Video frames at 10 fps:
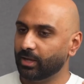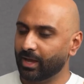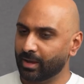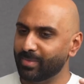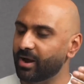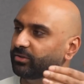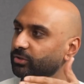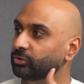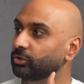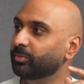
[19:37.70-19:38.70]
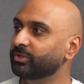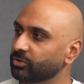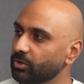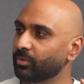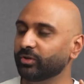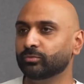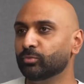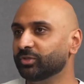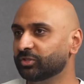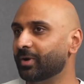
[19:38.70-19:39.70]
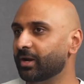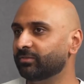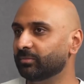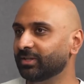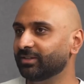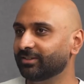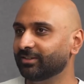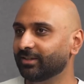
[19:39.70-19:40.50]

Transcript: I married the two. But do you know what was more inspiring for me?